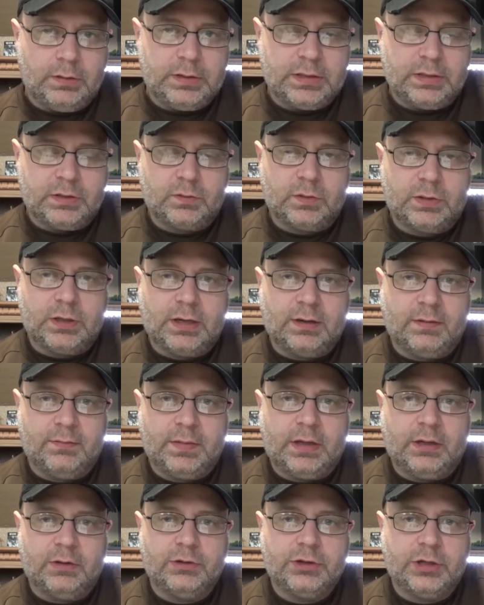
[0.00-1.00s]
since we're talking
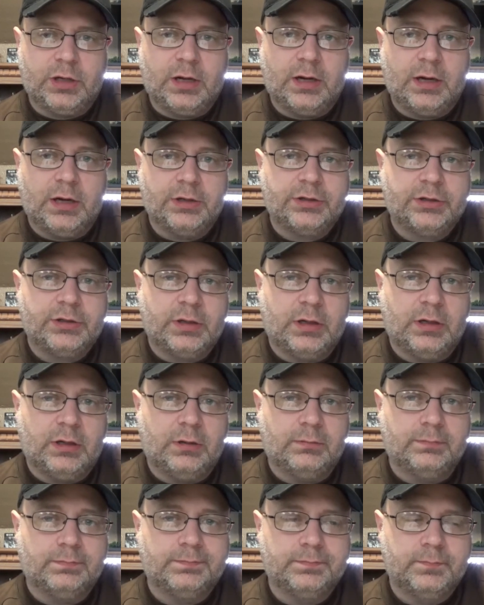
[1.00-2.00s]
about Josh,
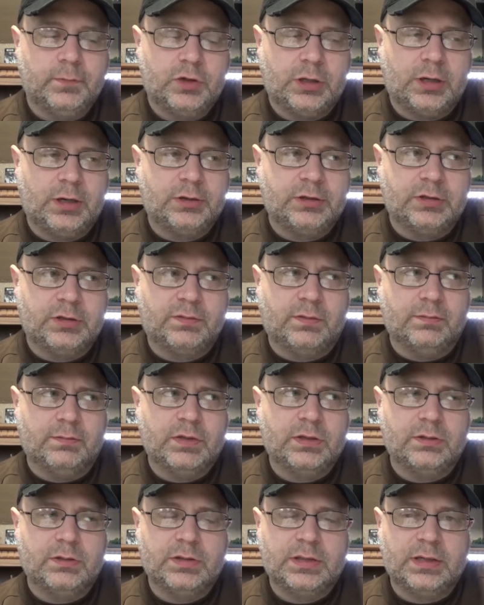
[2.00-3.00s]
Josh is from
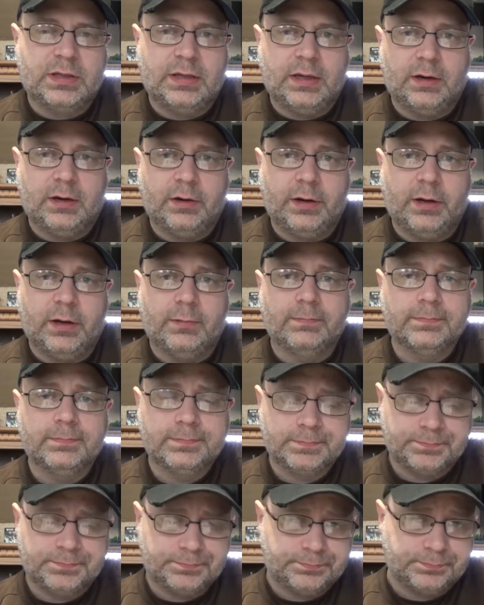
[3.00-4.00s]
Sioux City area,
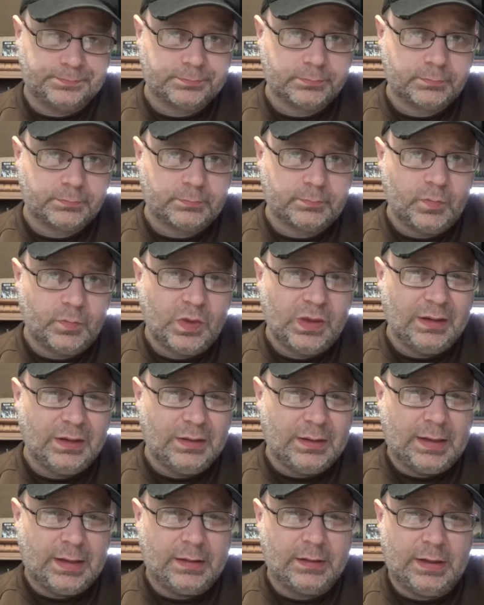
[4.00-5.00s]

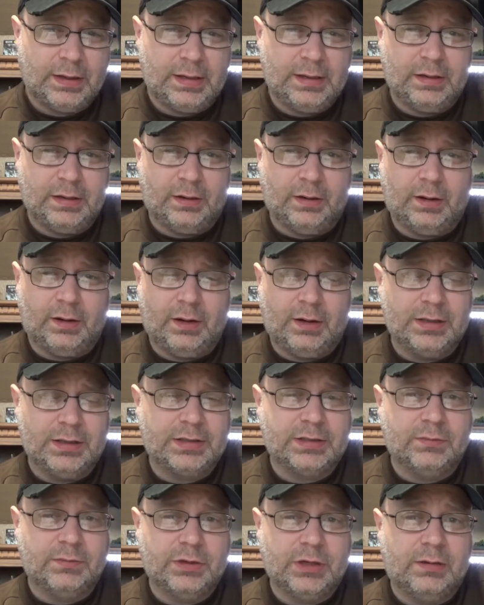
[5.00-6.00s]
and he did an
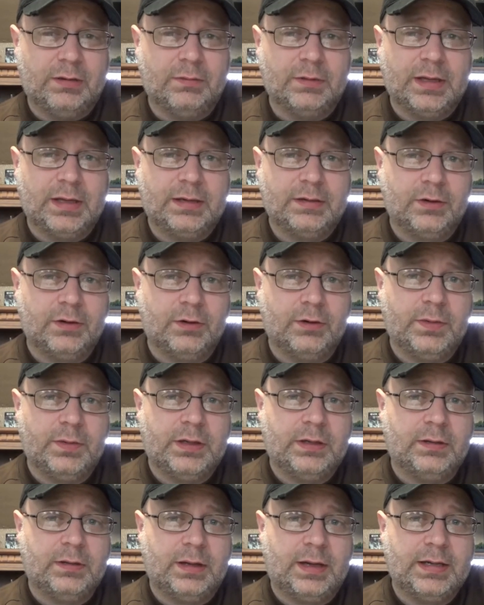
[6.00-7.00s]
awesome job with that
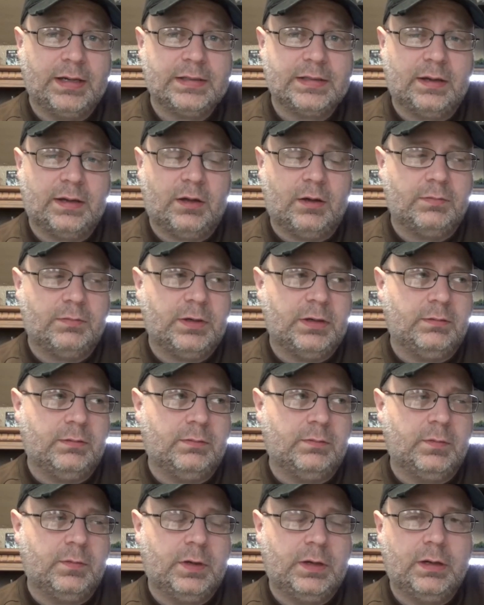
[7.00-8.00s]
tournament, and the guys that helped
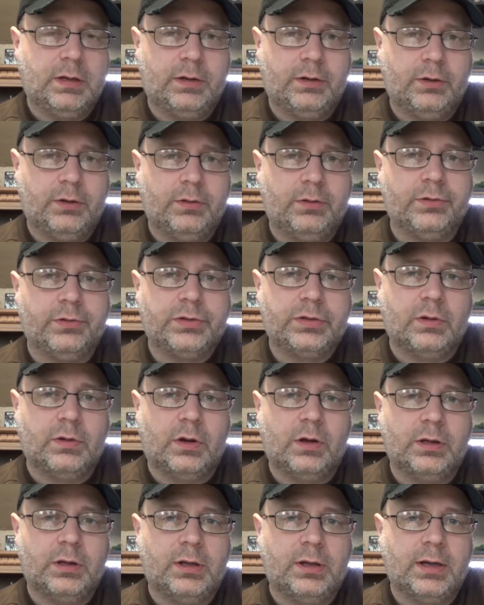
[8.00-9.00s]
him, kudos to
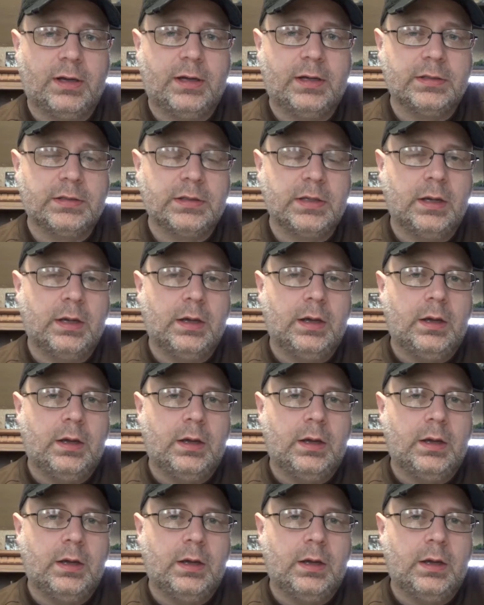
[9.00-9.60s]
all you guys.